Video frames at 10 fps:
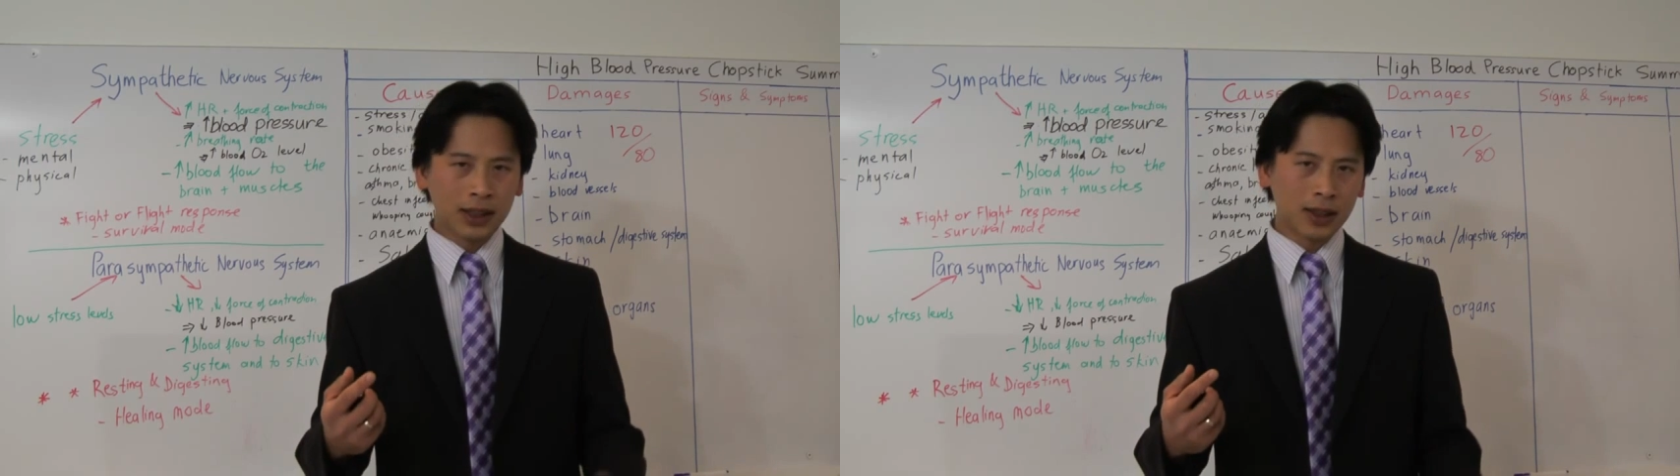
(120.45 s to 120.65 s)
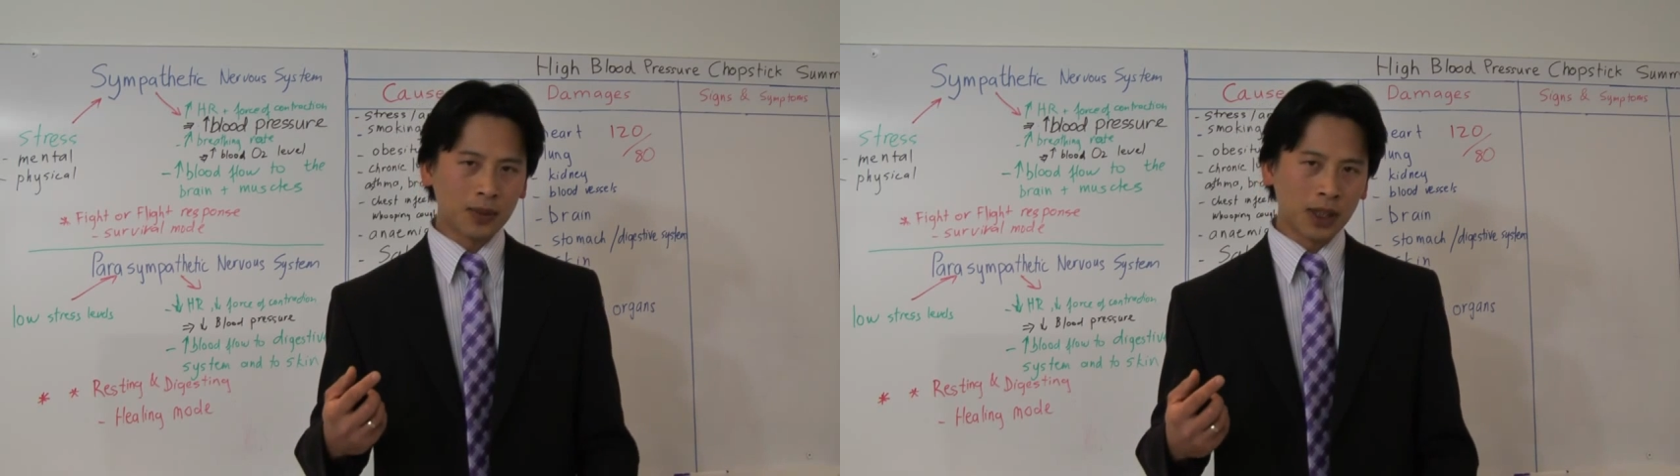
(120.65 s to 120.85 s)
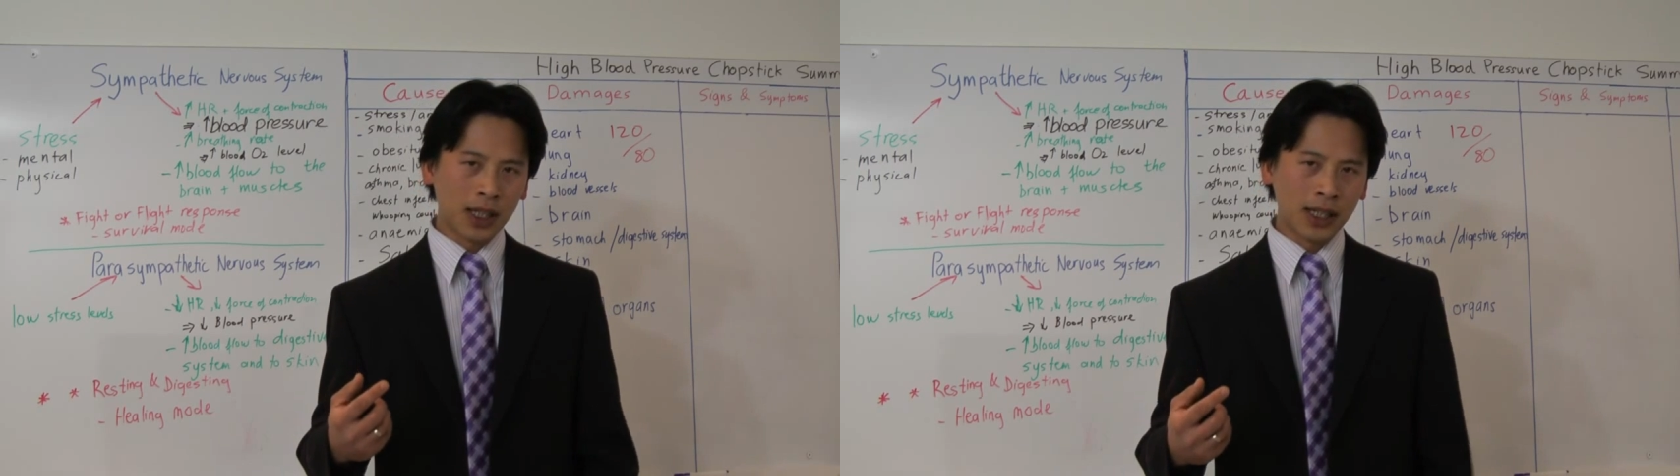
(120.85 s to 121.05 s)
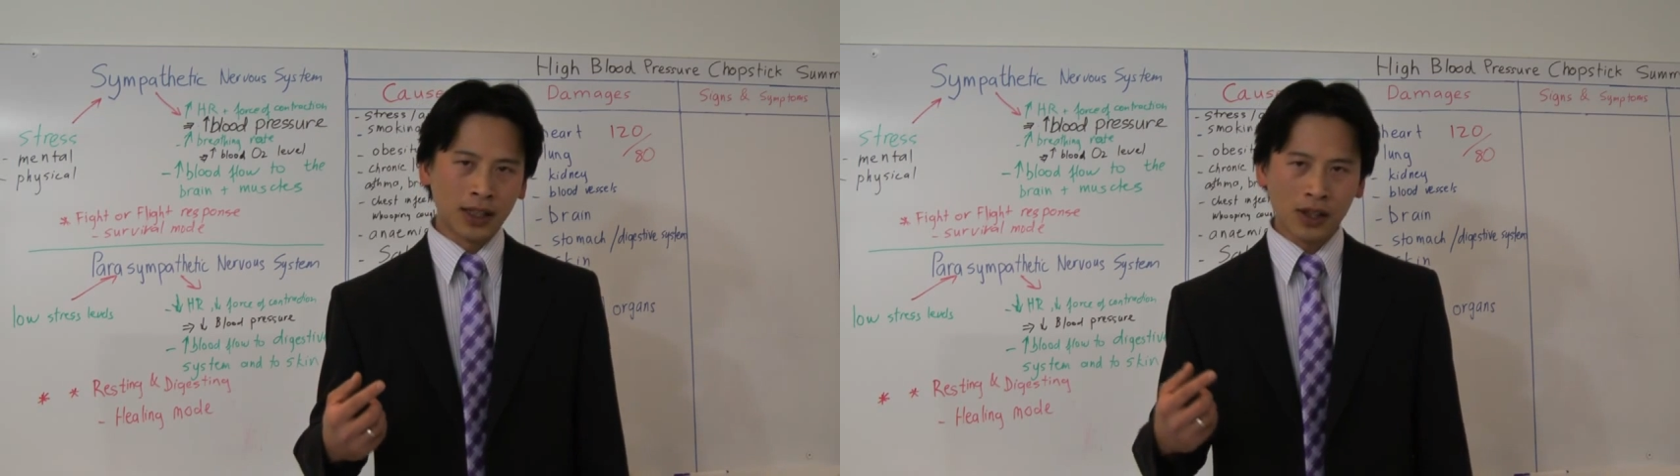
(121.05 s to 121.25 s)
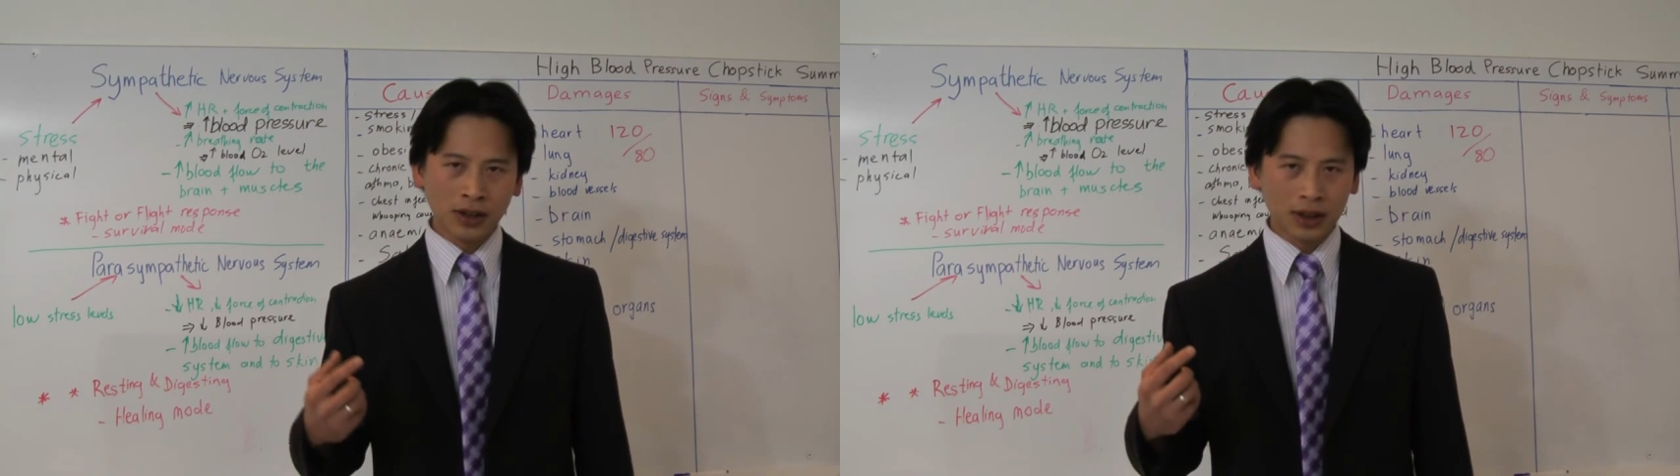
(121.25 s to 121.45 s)
blood supply
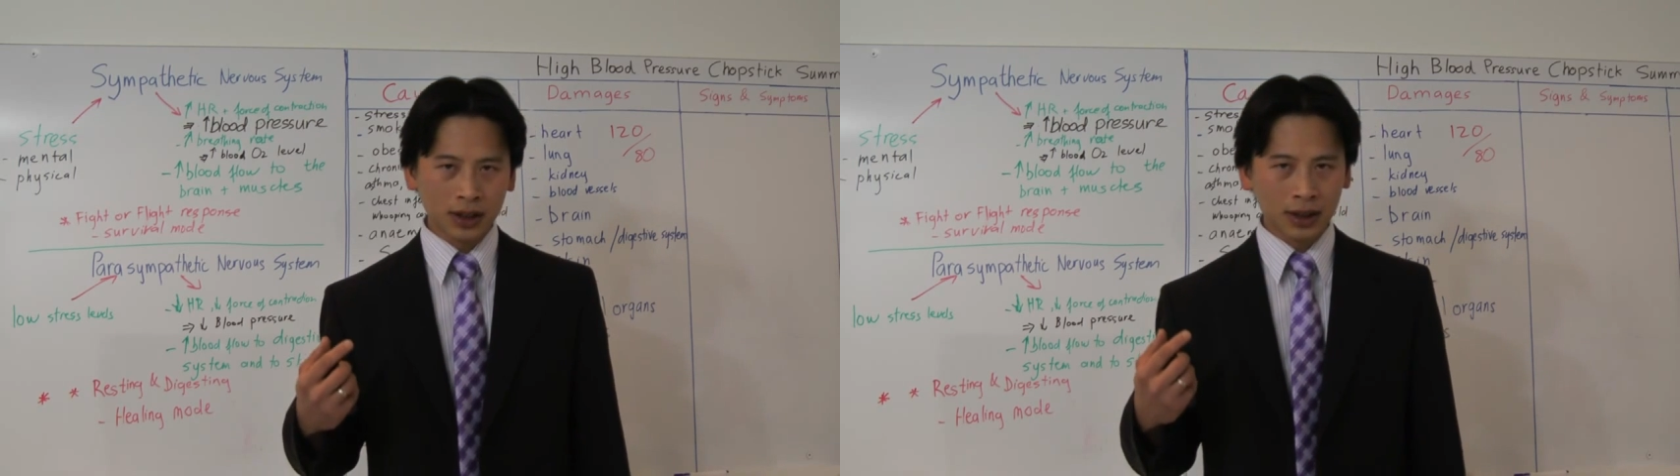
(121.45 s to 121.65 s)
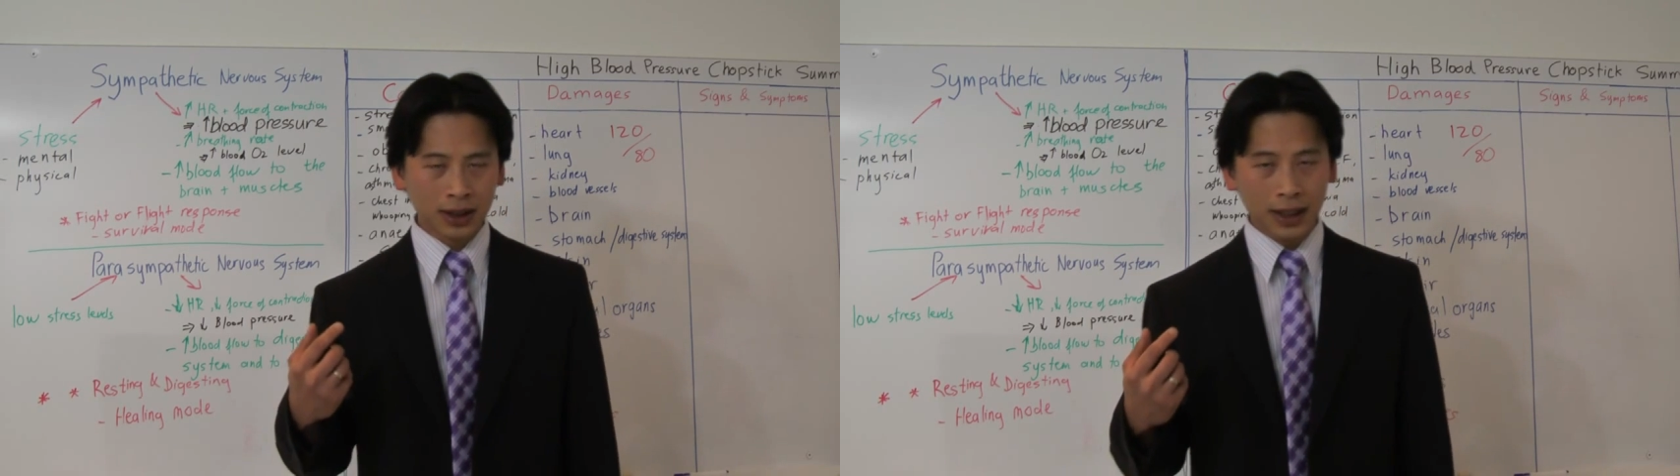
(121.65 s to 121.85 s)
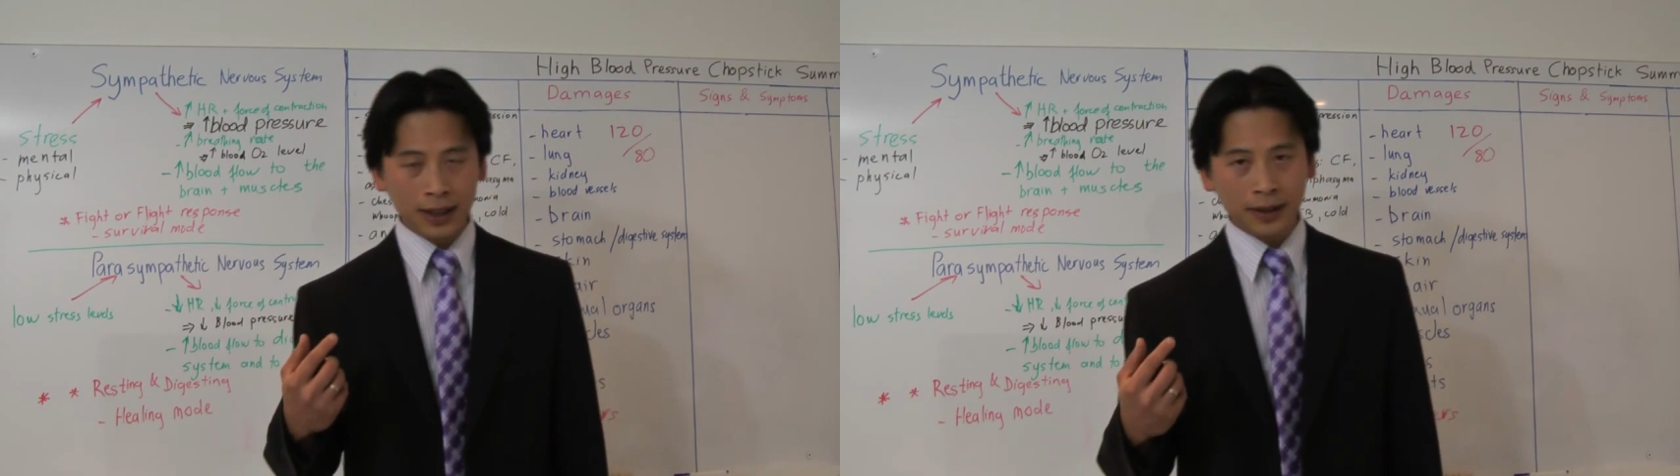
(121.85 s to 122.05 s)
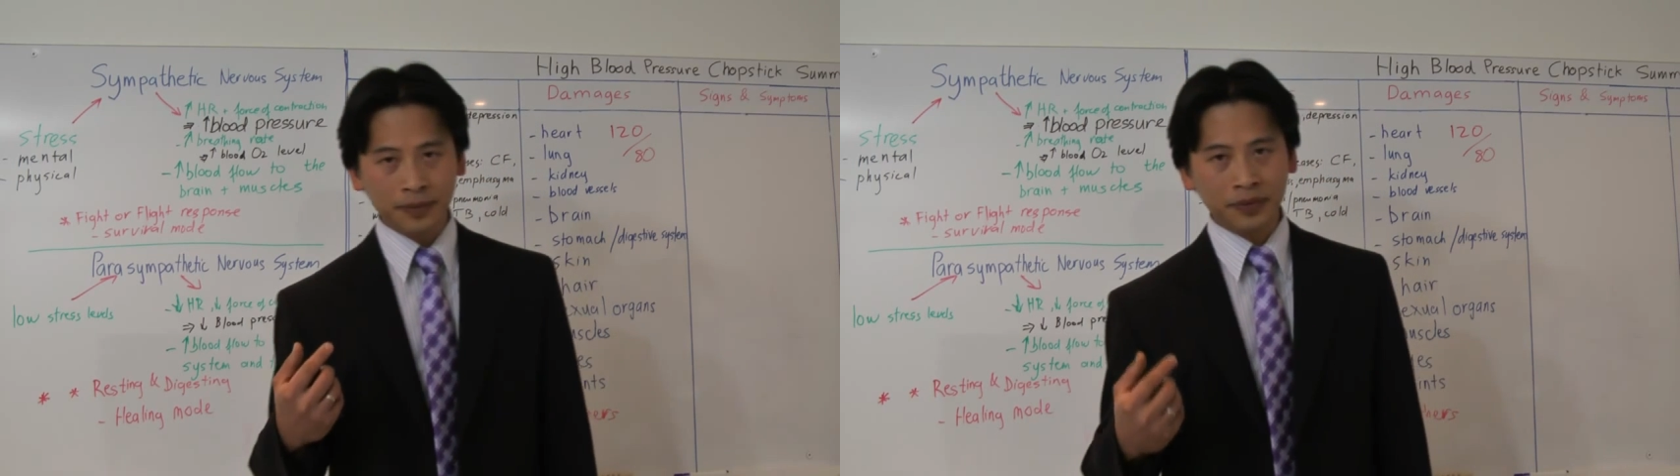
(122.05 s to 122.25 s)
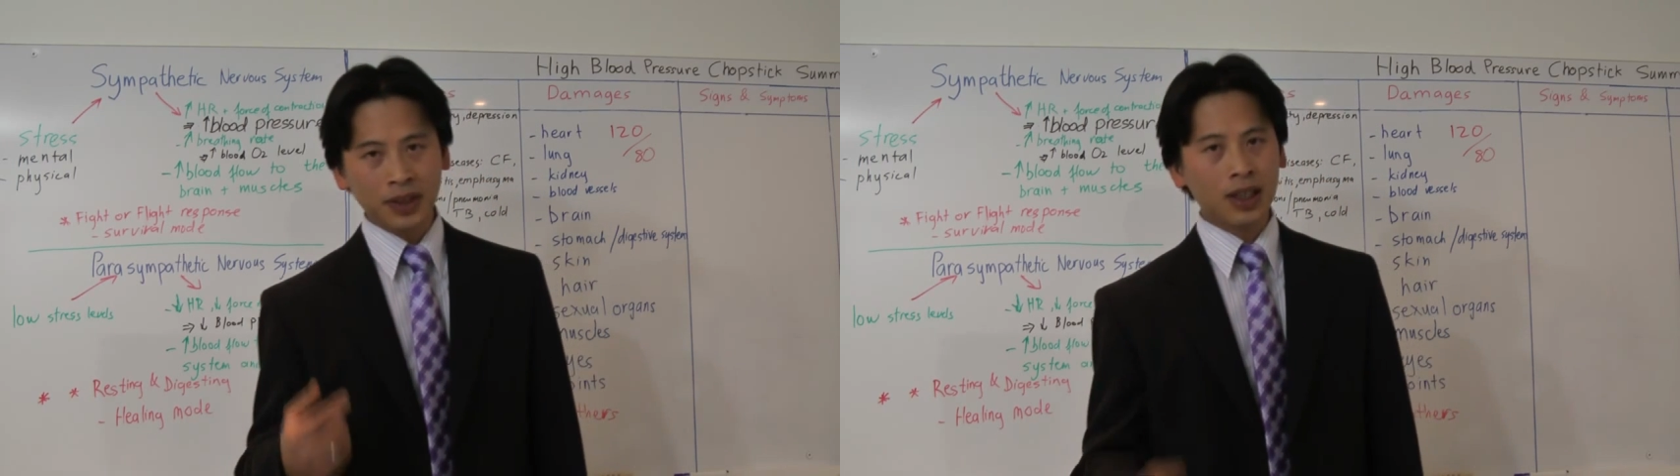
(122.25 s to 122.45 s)
going to the skin,